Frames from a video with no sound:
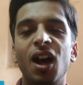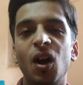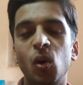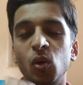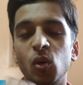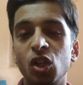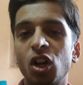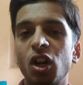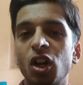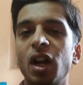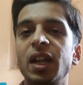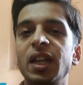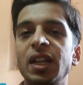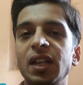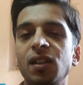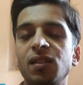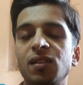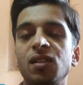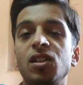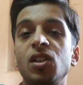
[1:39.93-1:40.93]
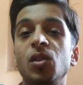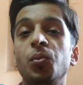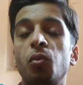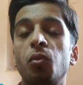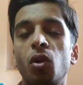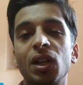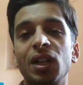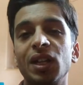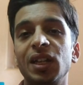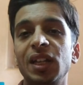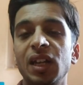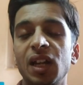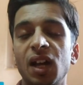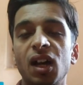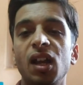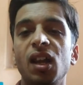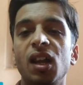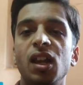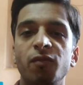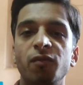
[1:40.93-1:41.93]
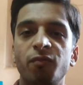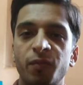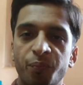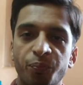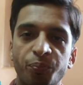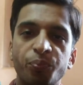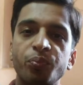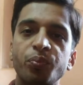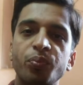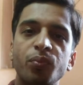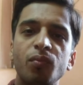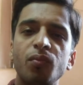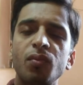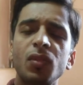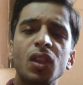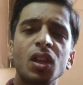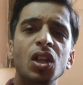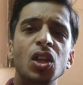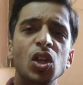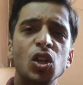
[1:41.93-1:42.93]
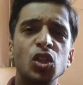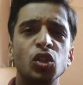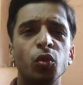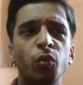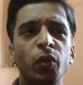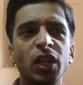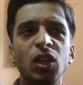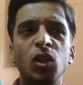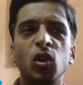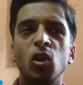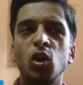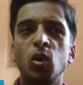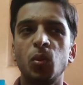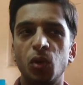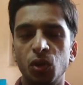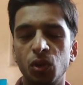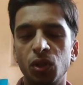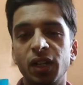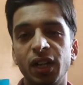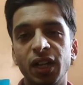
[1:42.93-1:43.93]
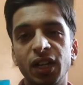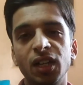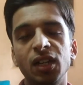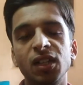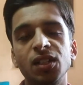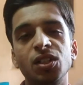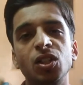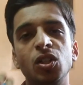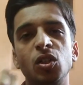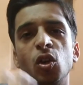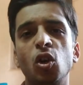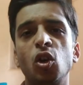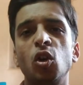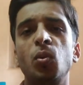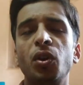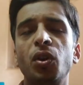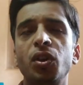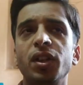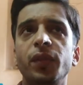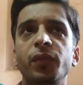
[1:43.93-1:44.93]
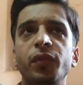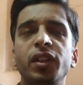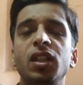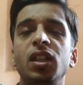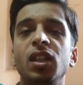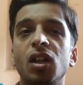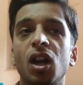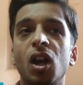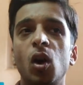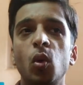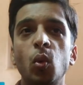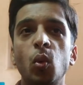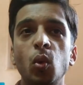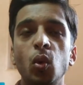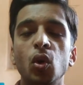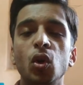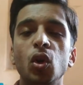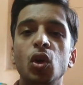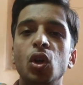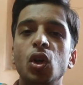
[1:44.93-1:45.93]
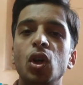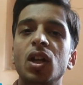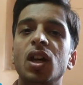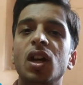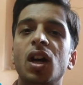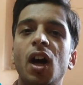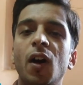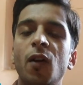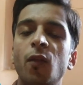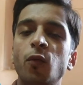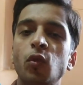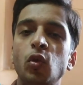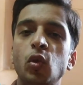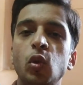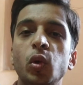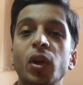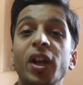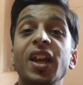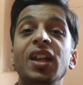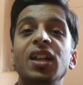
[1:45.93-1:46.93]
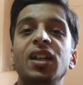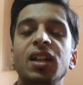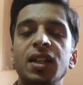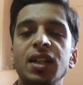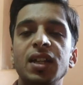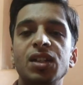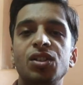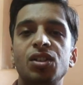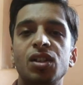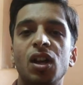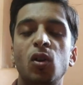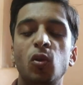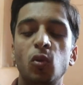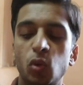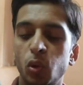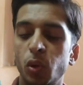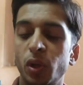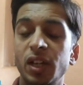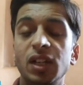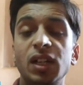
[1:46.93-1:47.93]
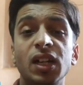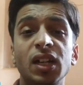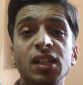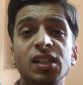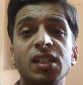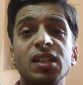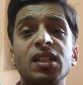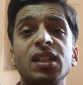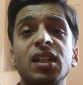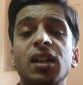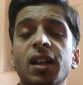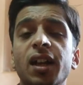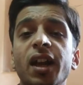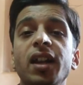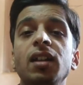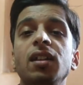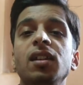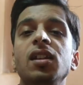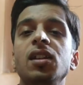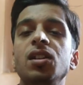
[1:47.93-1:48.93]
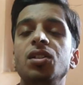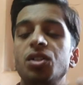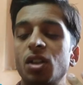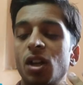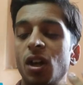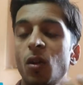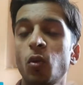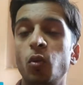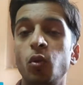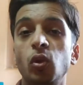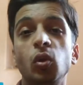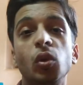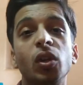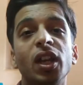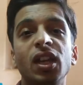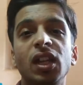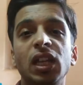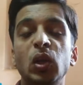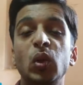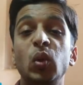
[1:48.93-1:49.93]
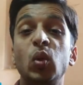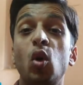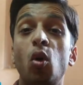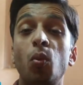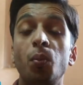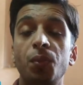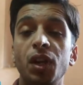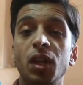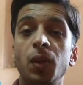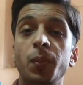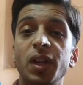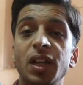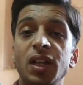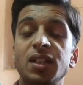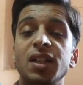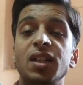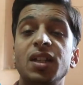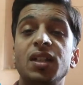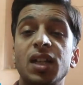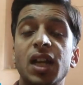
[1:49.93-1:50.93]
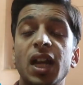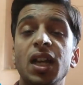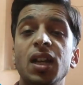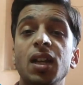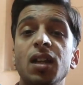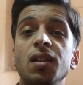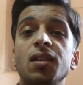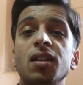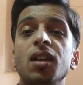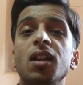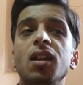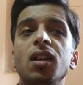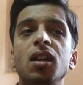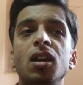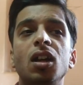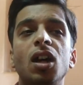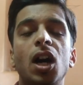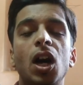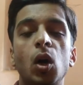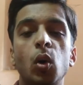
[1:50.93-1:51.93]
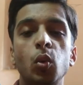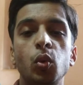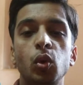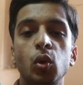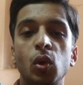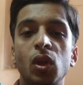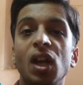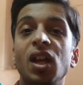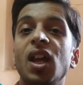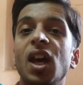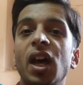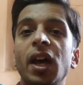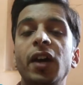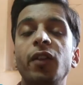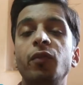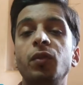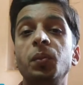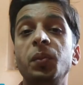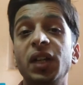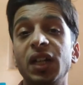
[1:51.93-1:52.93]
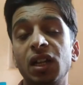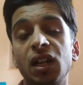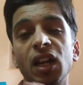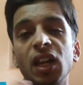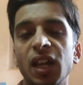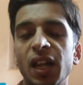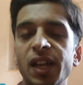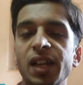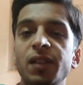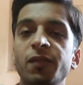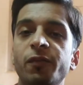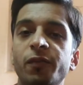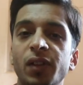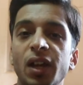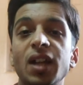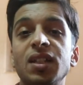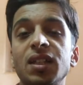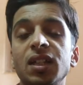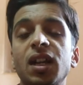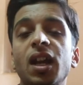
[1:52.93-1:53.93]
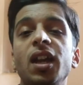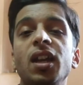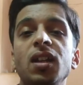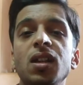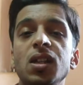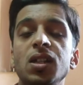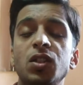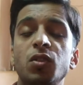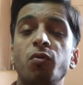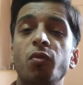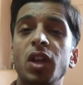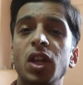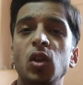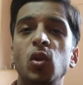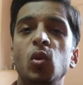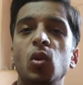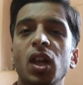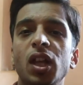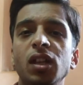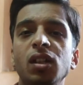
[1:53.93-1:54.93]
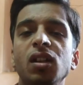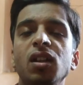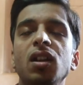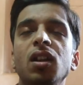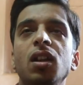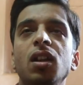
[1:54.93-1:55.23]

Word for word: how the kindness is important in our life so when you talk about the kindness you talk about everything how how to encourage how to encourage as a kindness how you can give compliments as a kindness how you can have a better life as a kindness when you like